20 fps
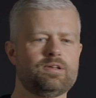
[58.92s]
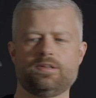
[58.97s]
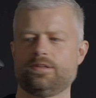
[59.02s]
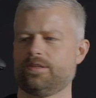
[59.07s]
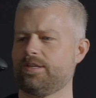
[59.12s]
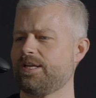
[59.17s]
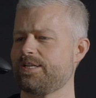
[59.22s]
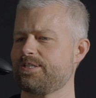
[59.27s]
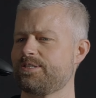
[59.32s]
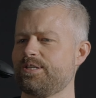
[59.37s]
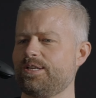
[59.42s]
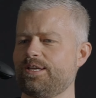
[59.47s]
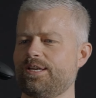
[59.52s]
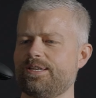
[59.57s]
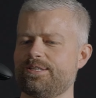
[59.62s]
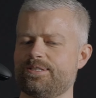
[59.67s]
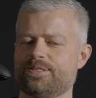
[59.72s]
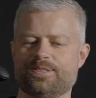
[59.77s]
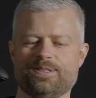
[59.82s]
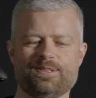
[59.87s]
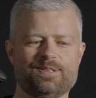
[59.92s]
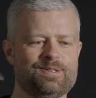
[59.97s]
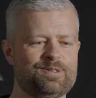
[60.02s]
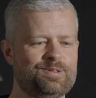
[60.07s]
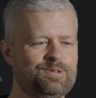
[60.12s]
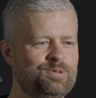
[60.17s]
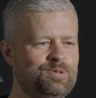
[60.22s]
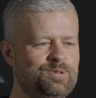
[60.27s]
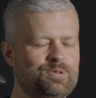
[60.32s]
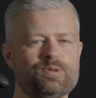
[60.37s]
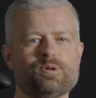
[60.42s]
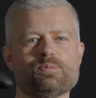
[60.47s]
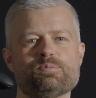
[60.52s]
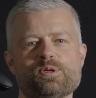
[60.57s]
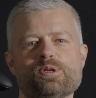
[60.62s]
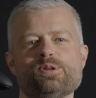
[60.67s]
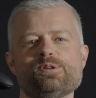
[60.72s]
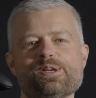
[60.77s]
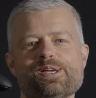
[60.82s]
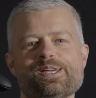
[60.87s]
There she is. What
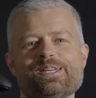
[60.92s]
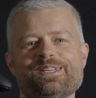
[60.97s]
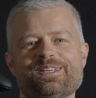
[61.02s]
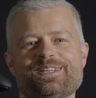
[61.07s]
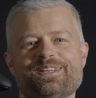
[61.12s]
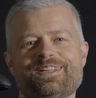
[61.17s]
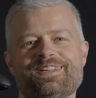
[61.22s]
beauty.